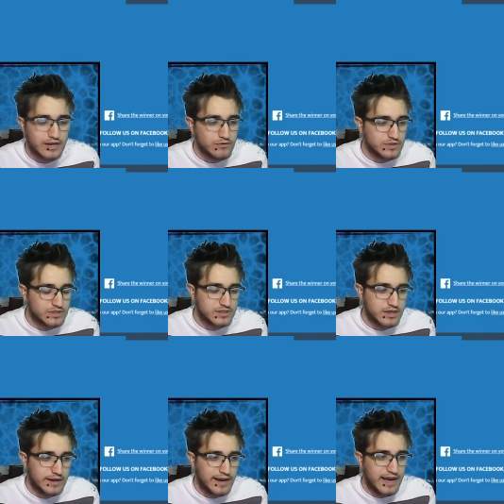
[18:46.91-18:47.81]
I was
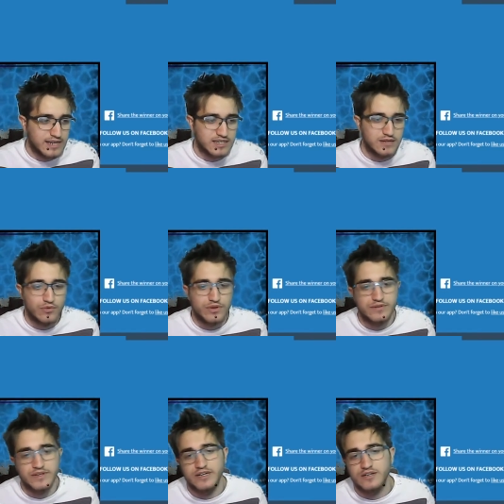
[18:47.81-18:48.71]
asking
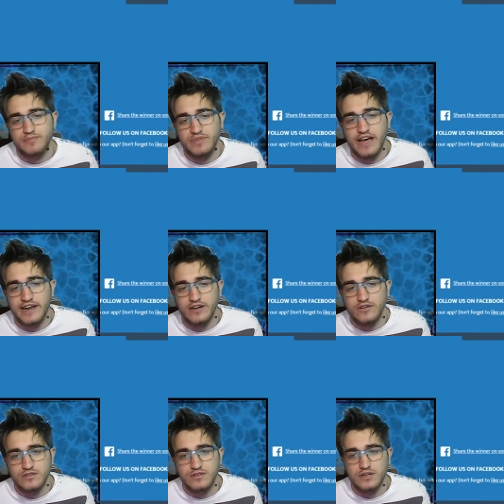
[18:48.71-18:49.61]
whether they are planning
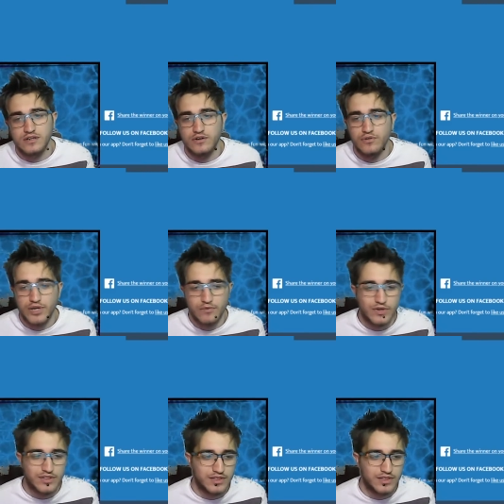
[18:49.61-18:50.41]
on going with